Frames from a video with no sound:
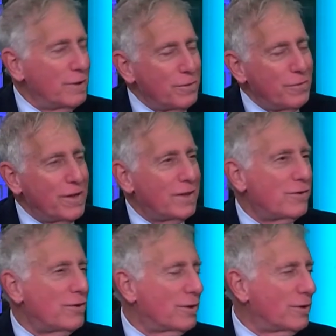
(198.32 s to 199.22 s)
you know, forget
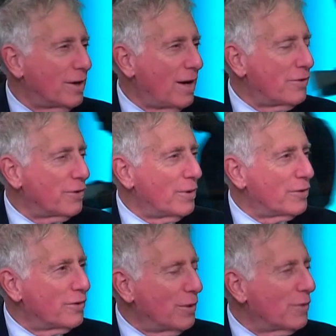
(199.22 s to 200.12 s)
the
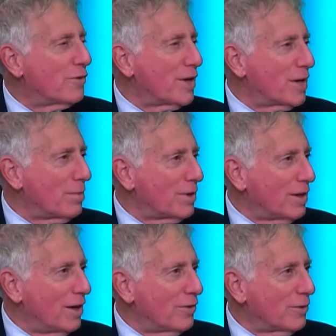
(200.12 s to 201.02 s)
consequences. No one's thinking about the
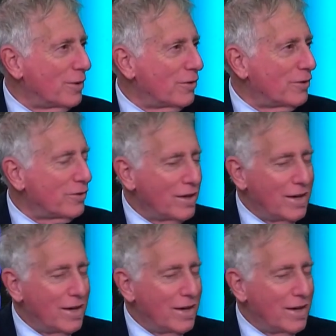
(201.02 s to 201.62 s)
consequences.